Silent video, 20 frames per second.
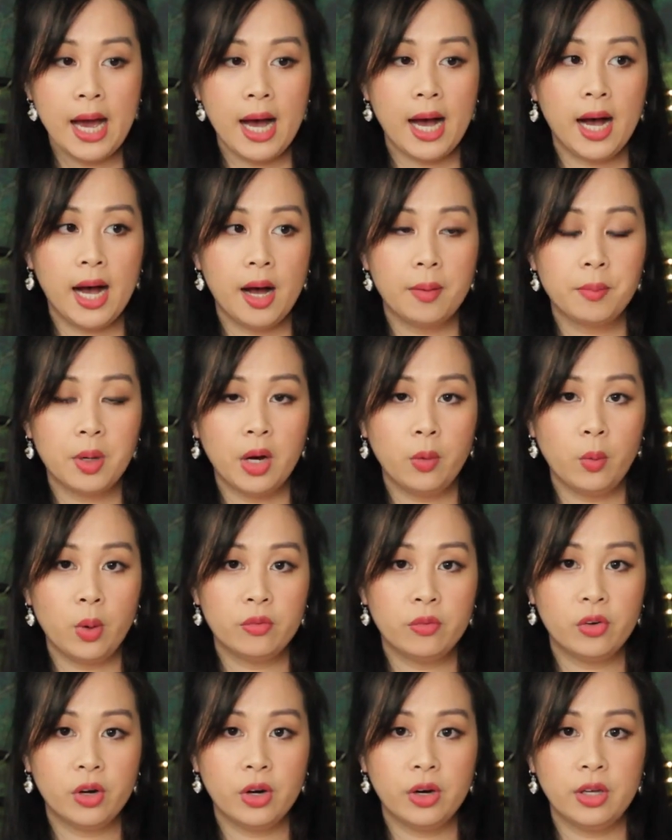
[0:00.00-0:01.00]
Um,
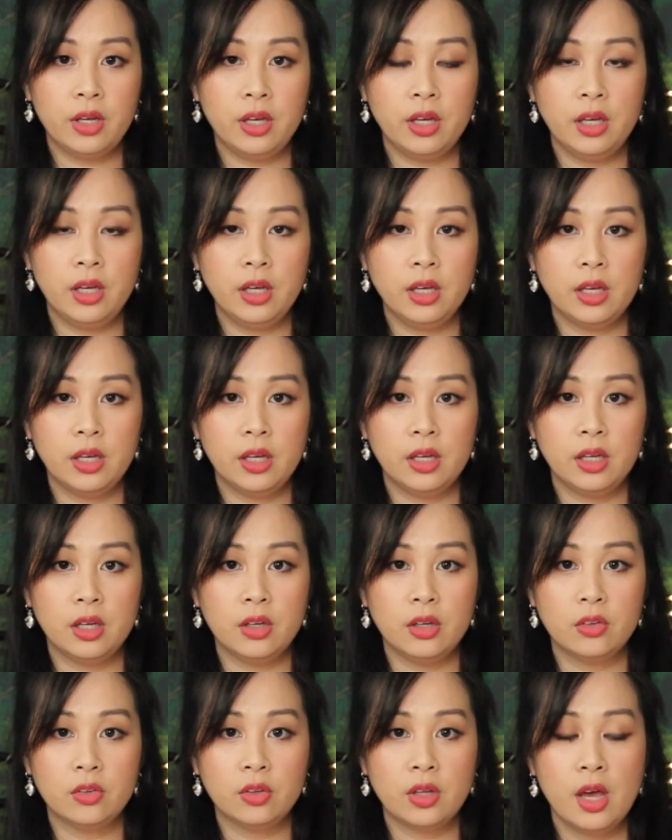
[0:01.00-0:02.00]
however, he
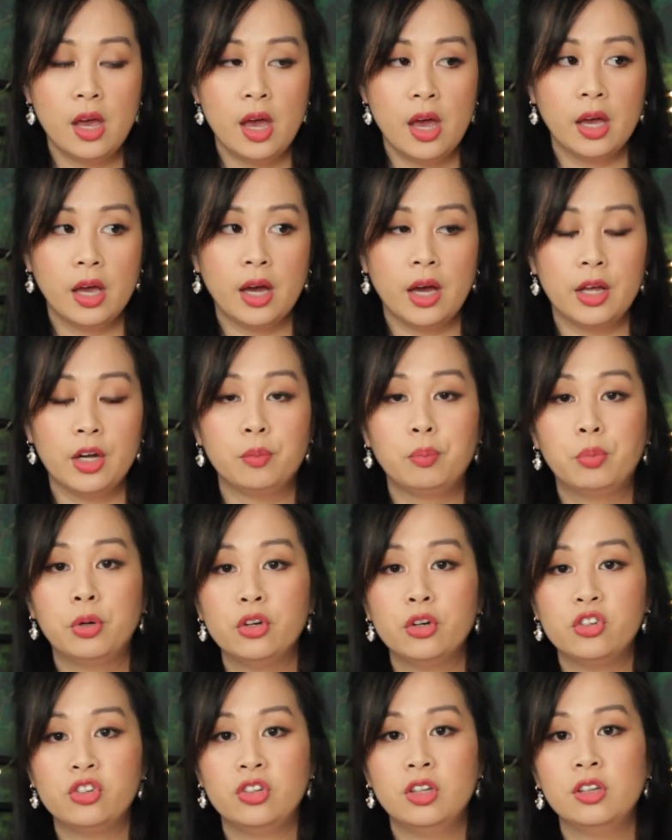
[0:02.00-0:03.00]
is kind of
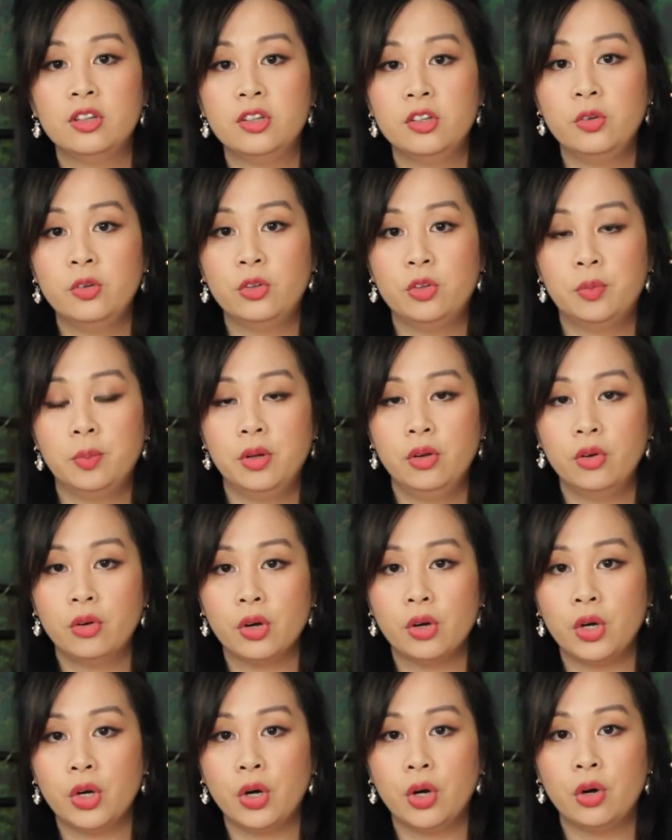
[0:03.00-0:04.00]
pushed into Spindle
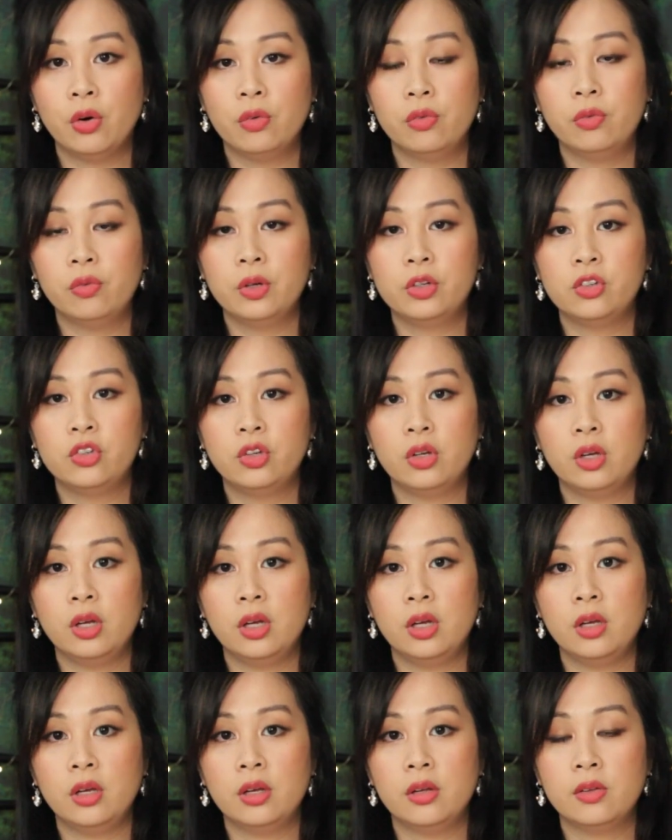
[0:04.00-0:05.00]
Cove, which
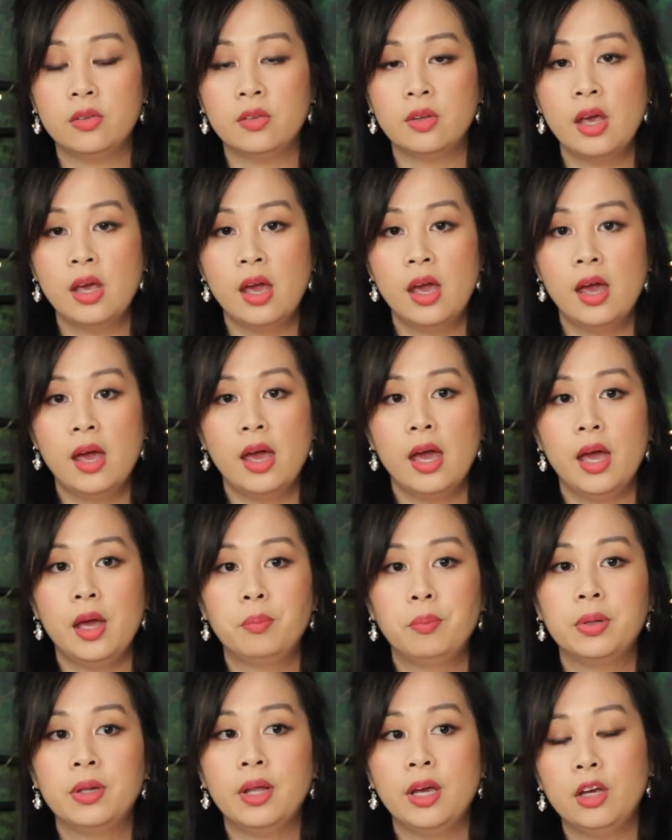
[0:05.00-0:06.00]
is a
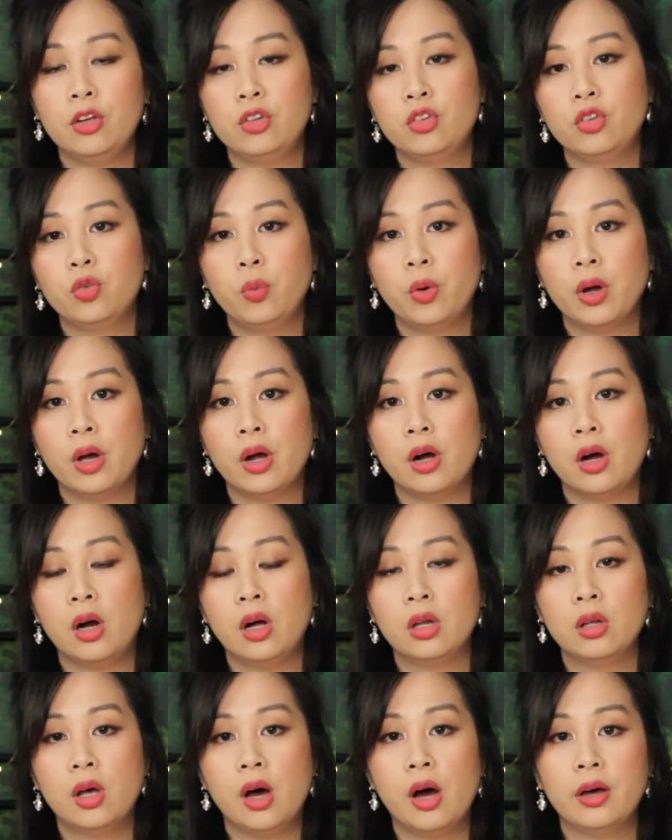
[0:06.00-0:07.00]
place where
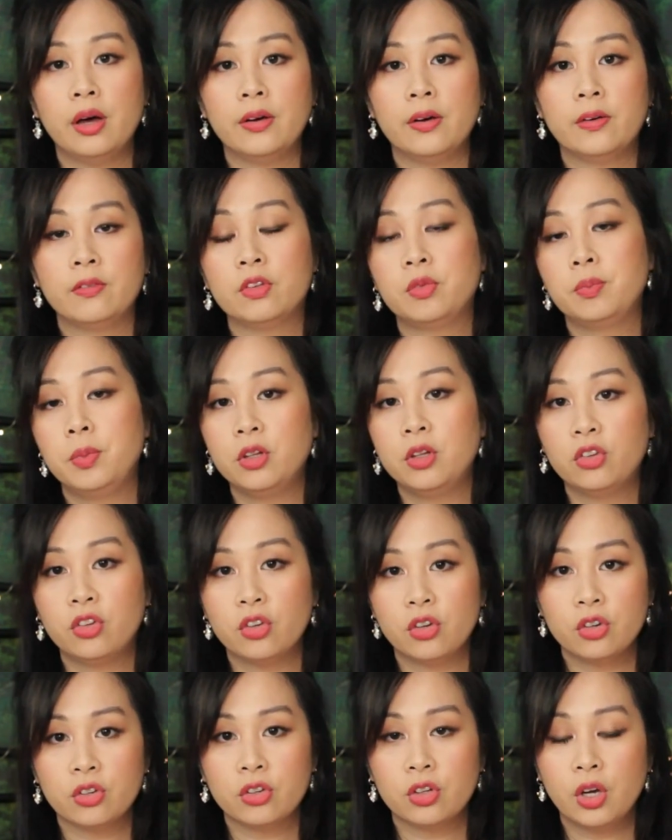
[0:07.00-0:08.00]
a lot of
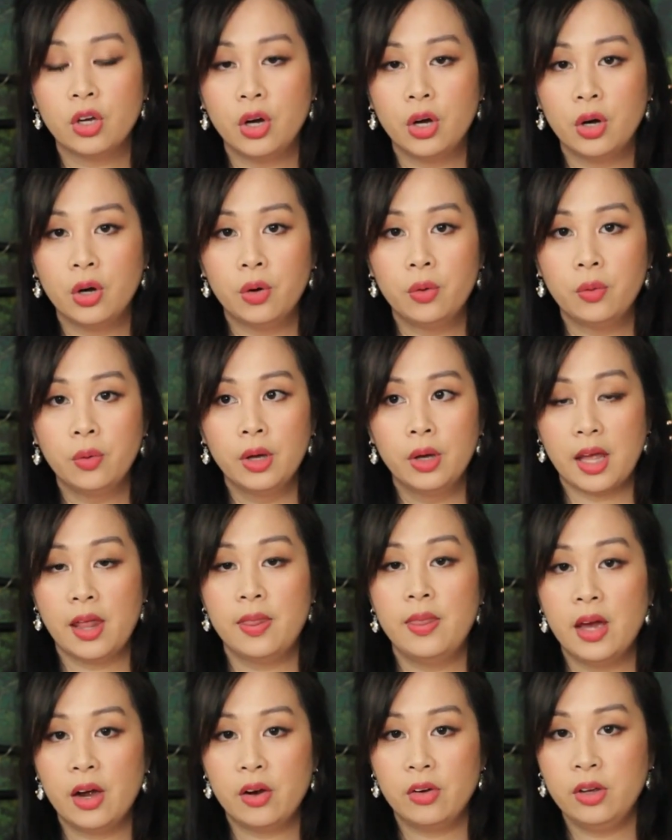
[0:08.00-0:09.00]
Spencers go,
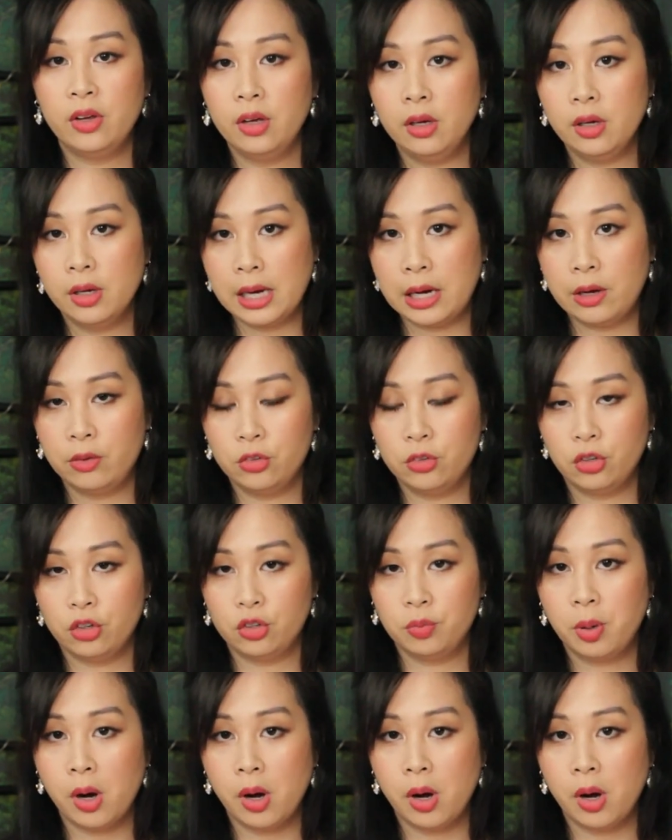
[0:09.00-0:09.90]
and there he encounters